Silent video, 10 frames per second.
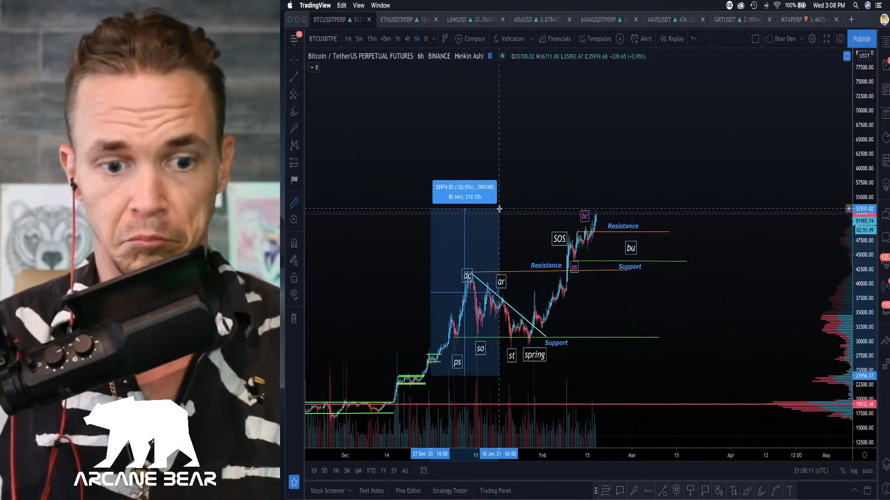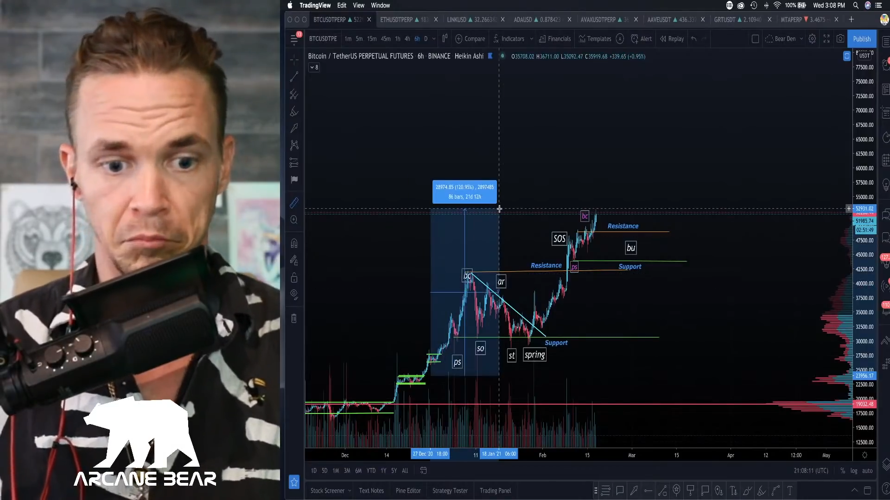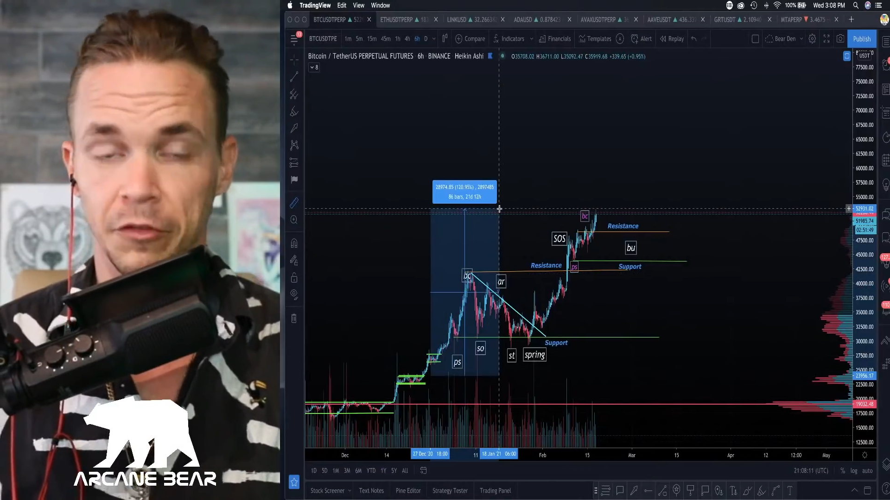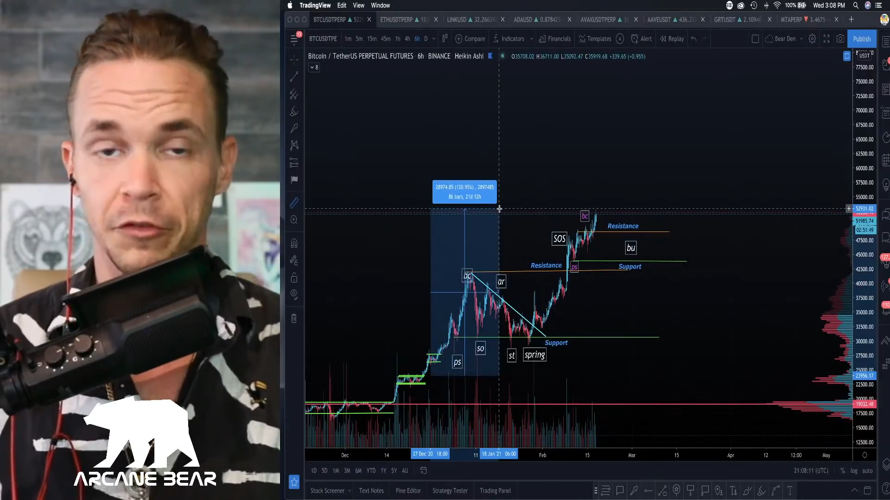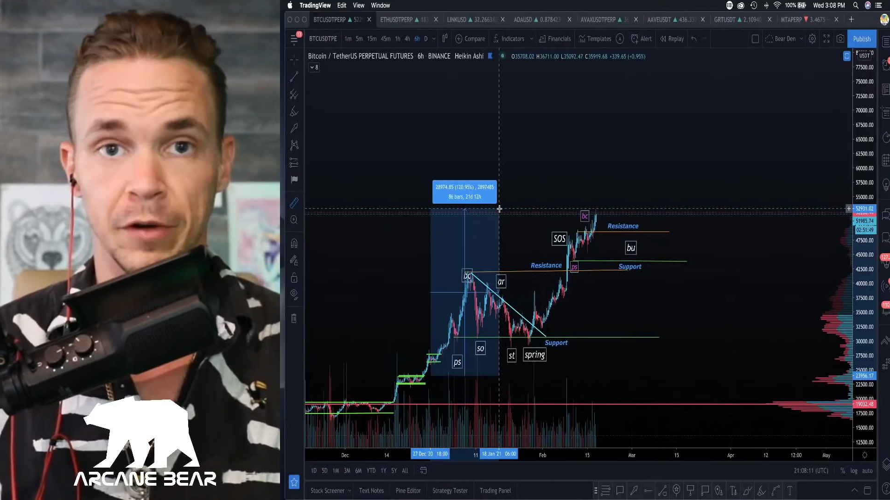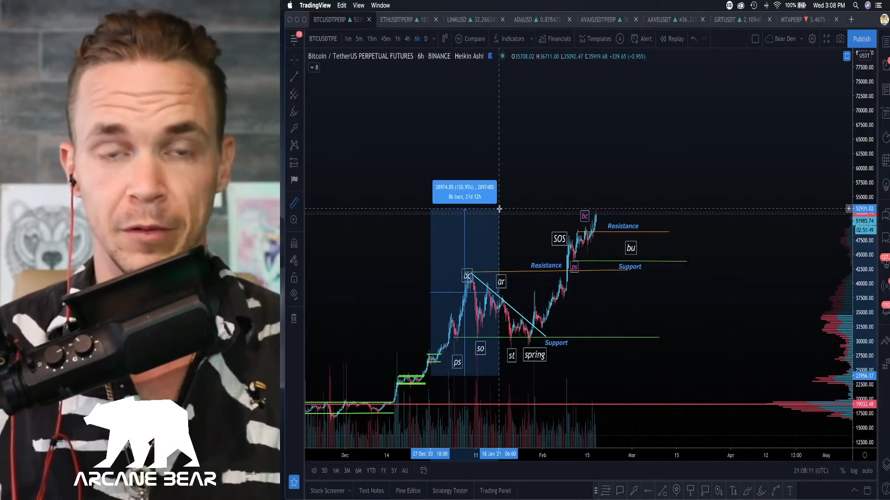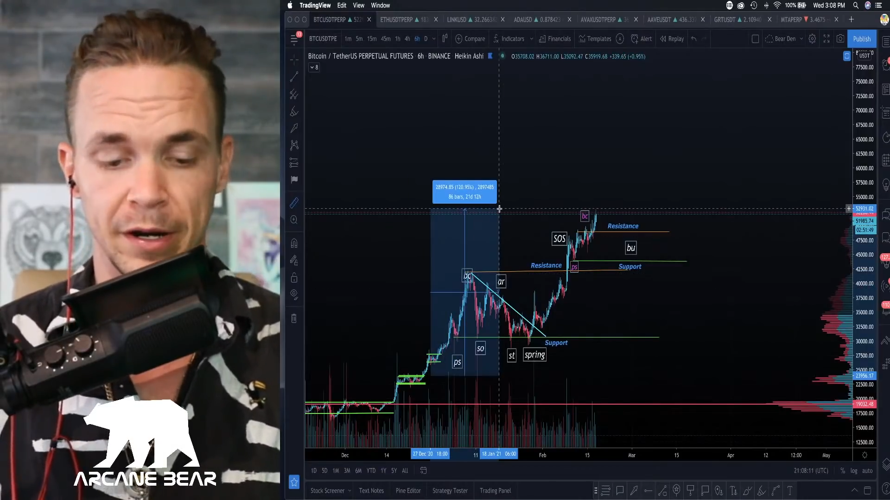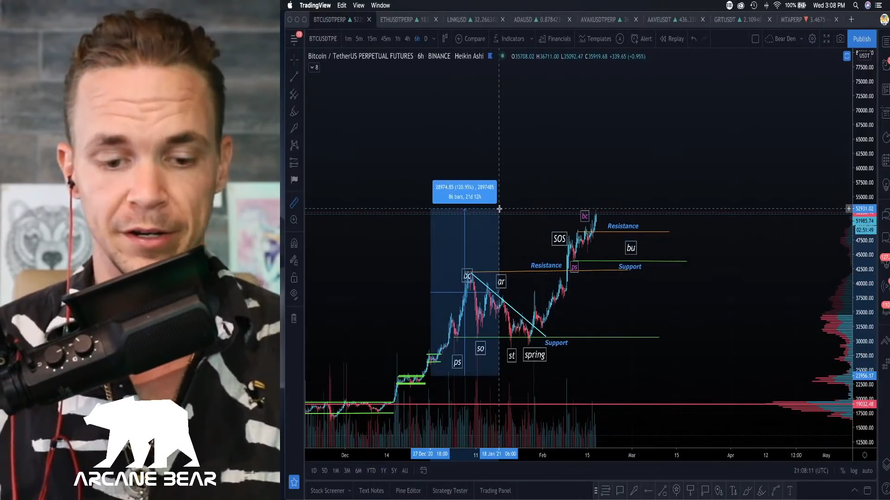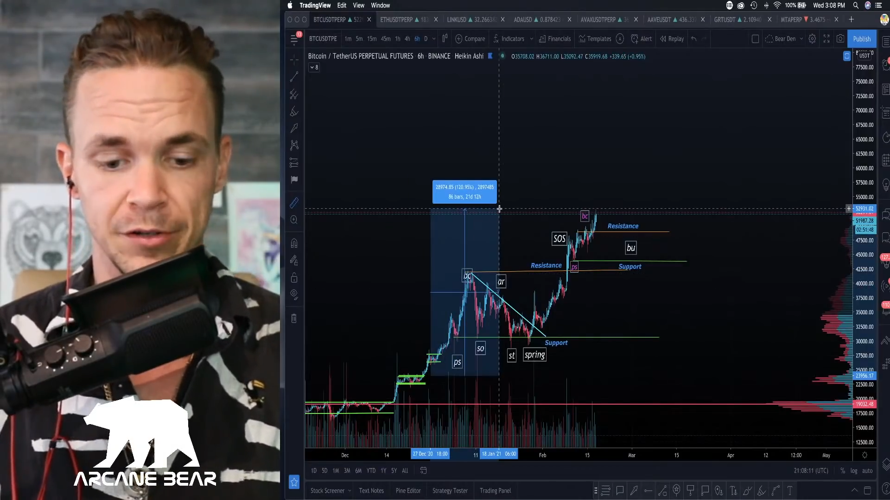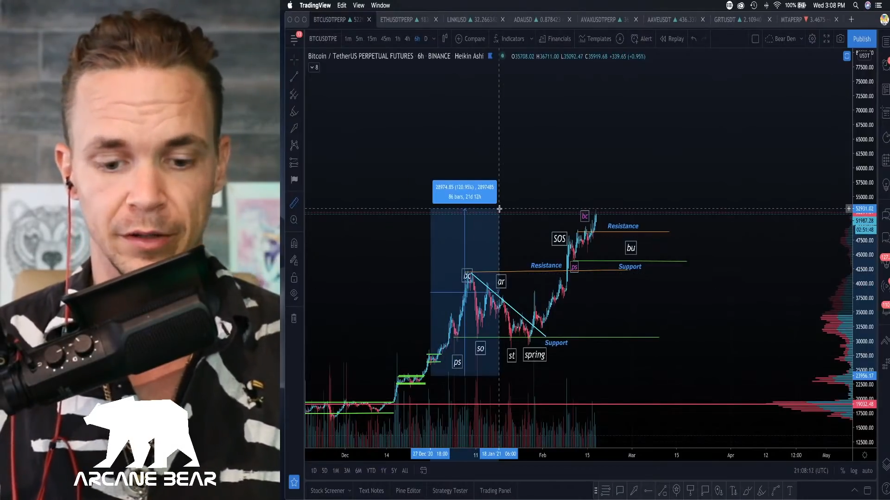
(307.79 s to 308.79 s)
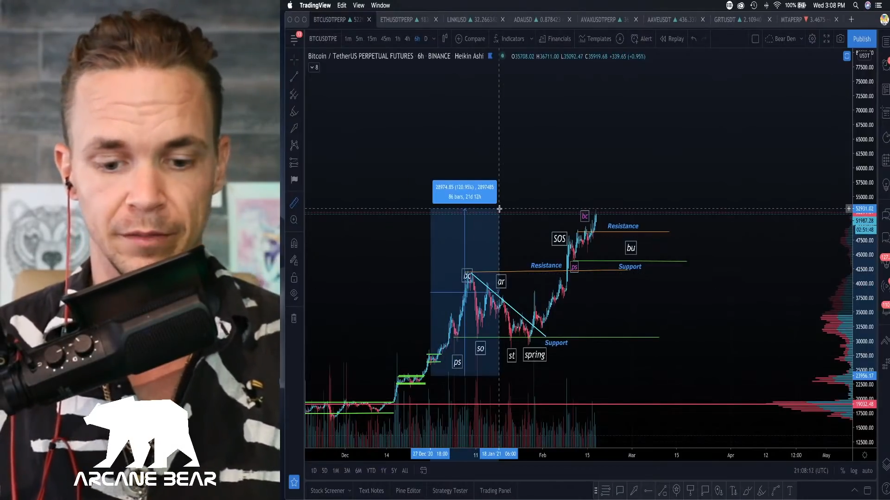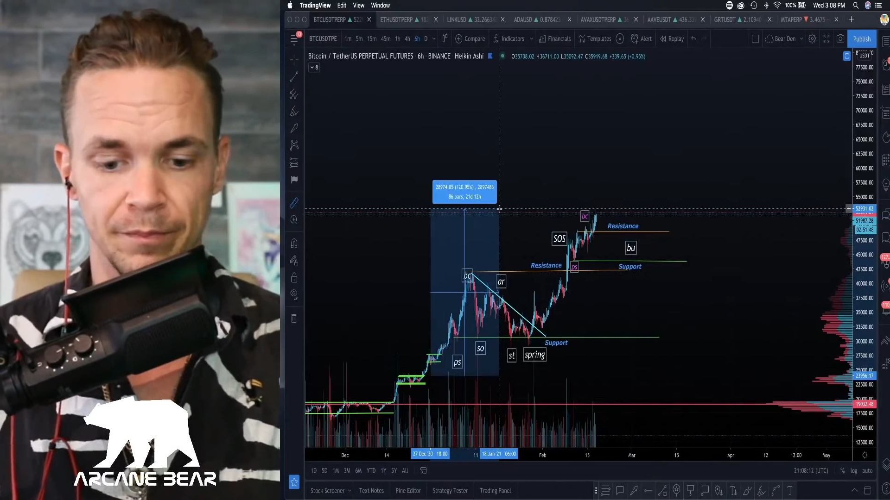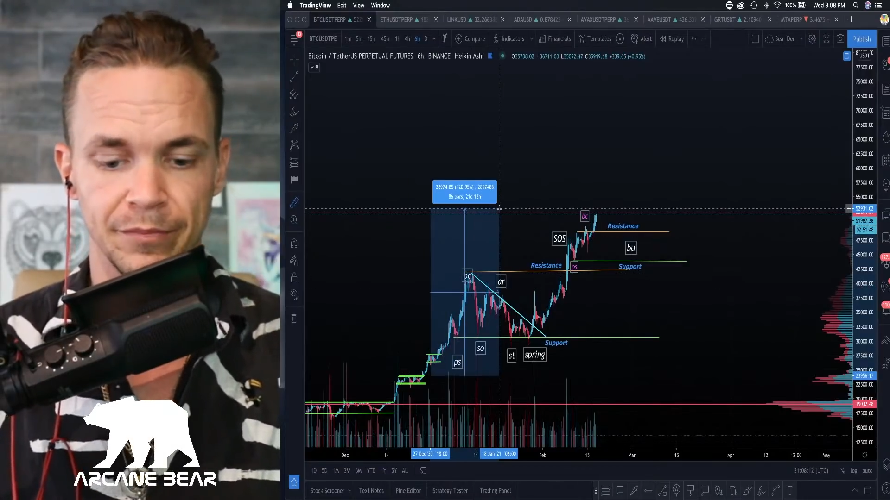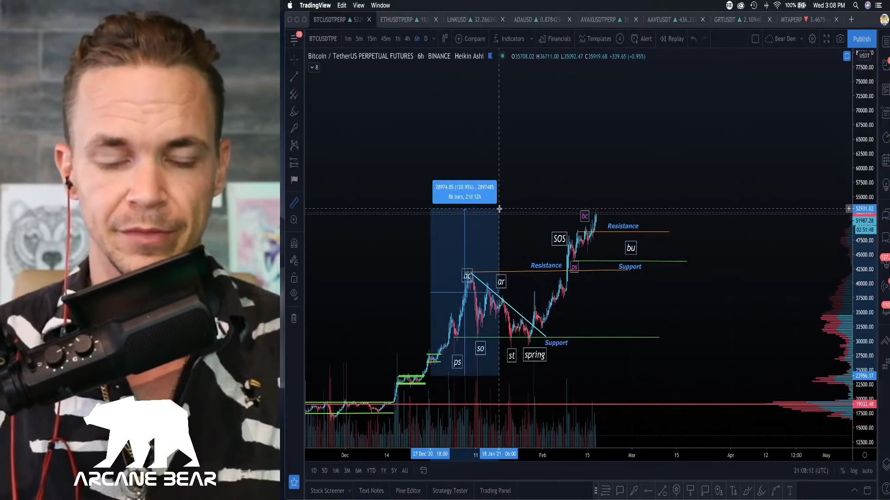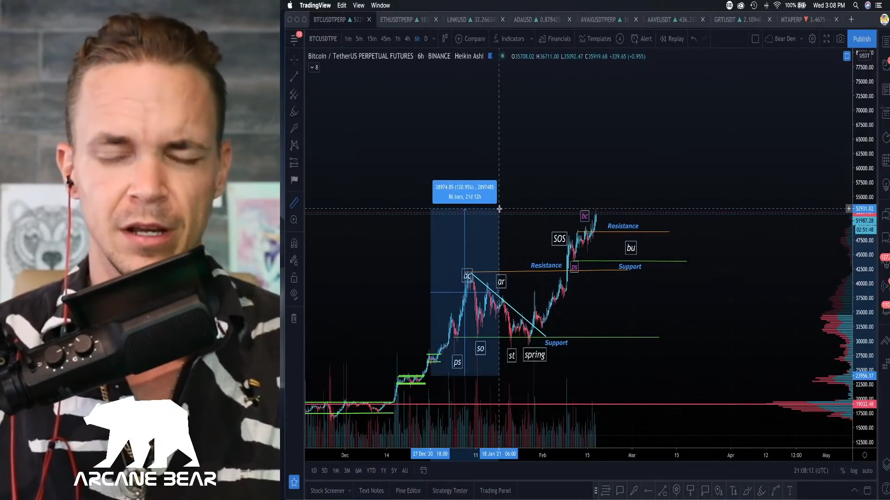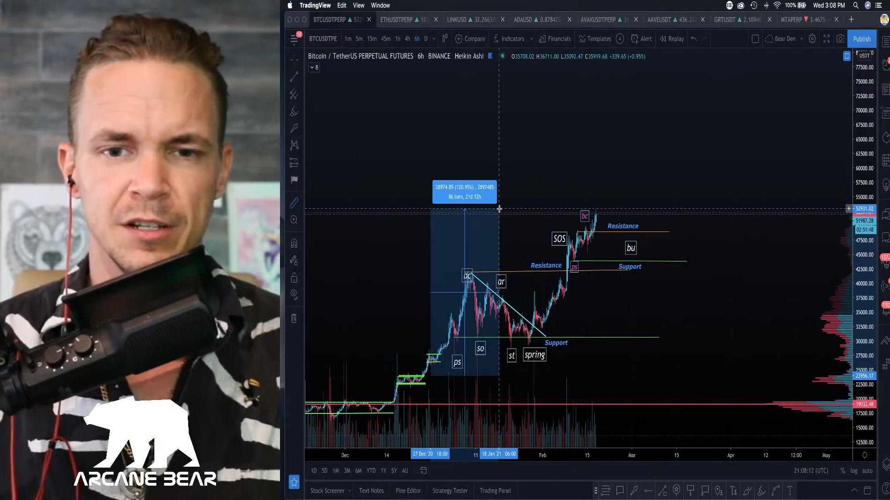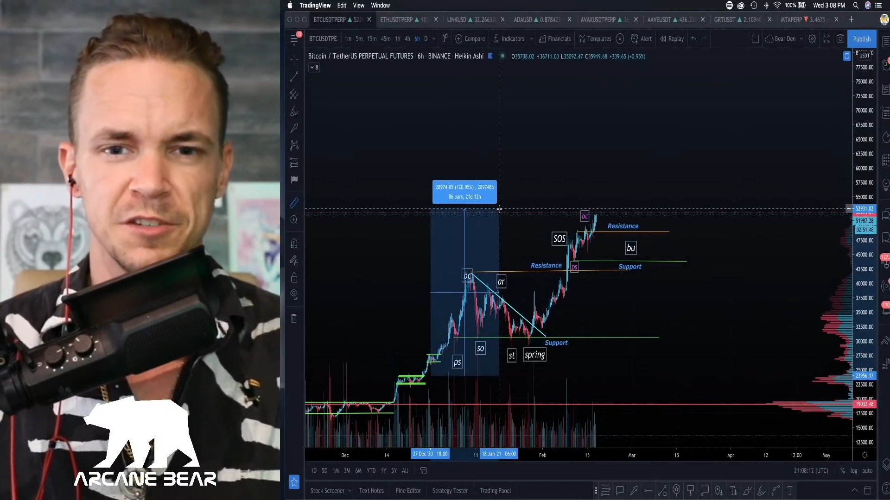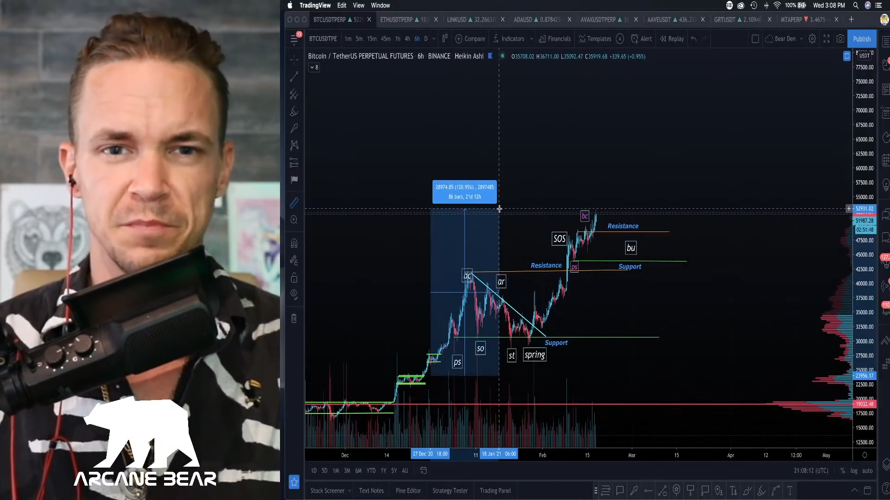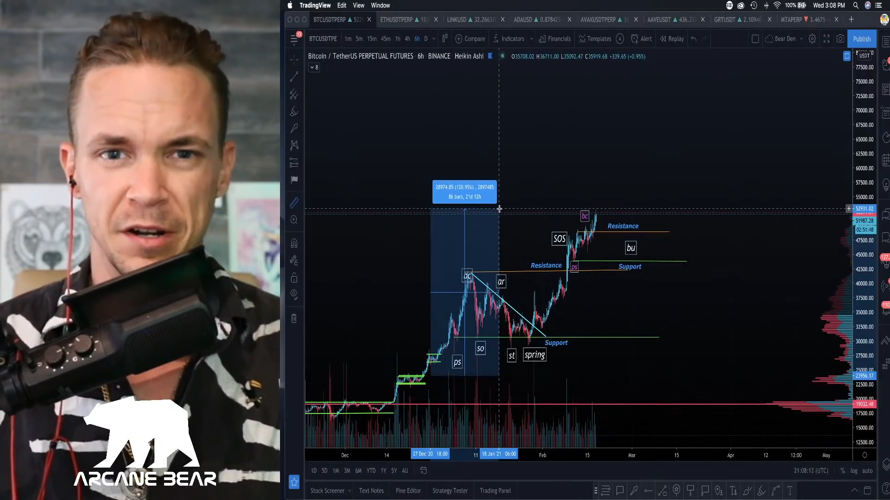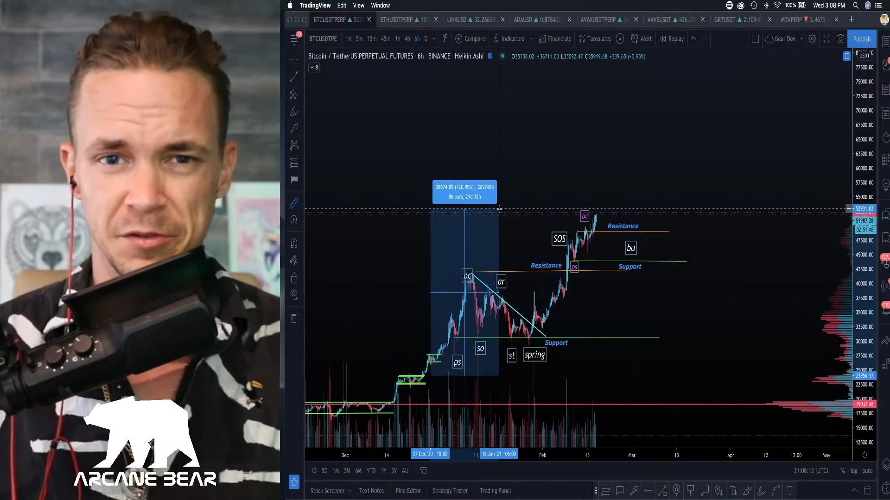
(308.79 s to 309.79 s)
this is a great way to do it.
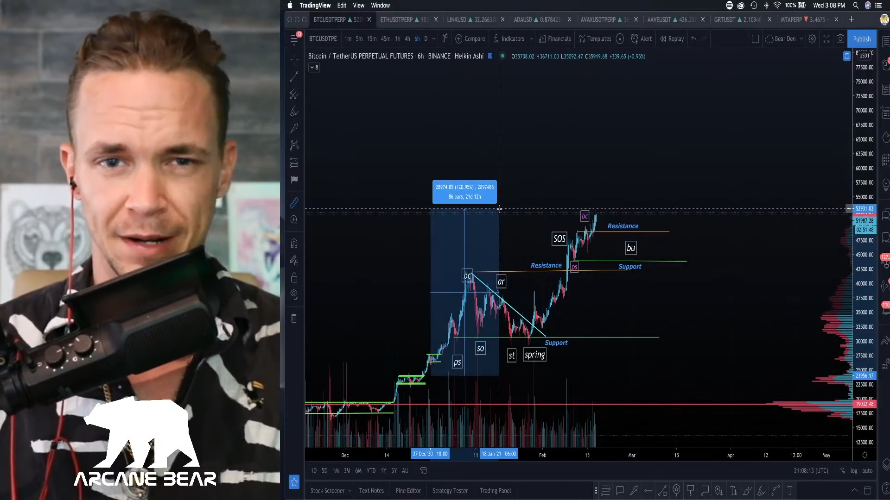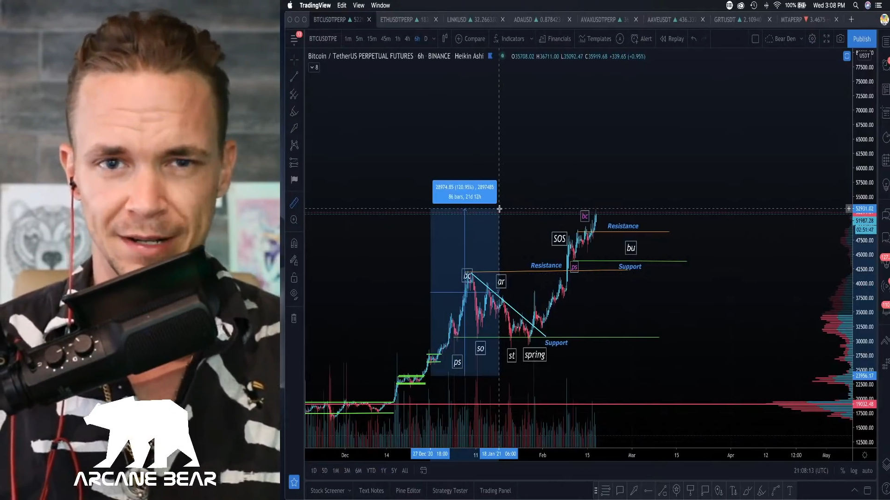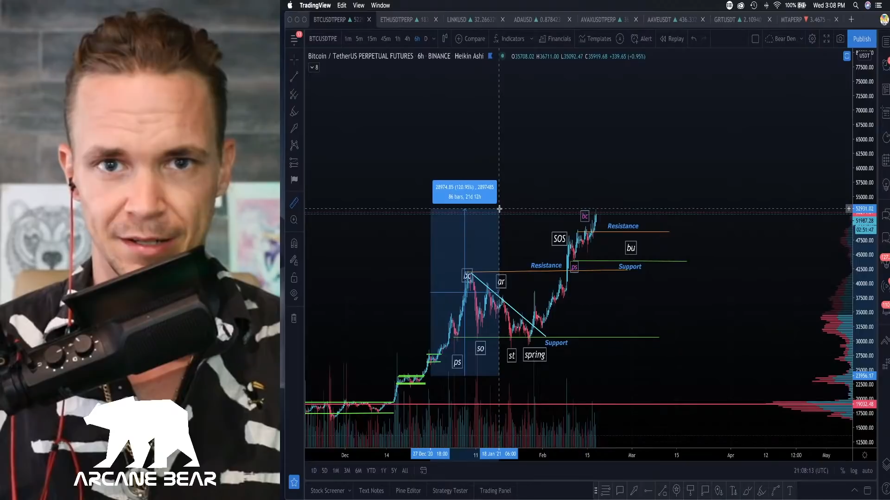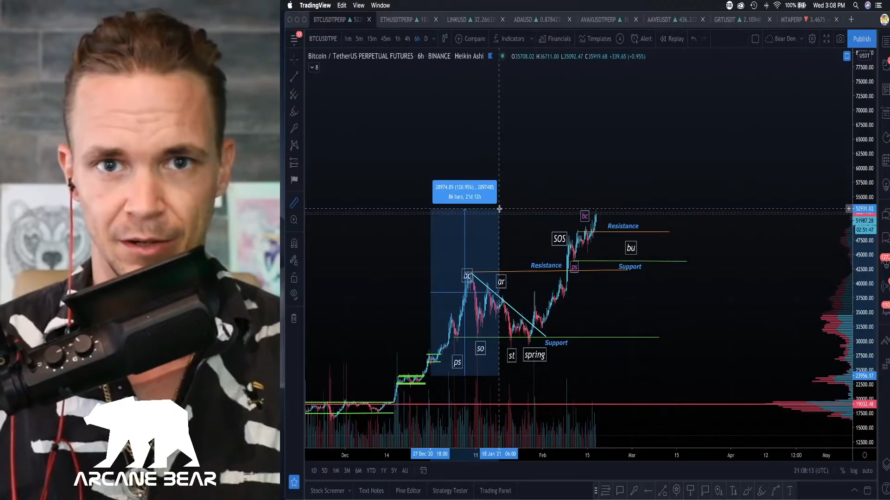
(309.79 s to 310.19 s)
Spread your bets out.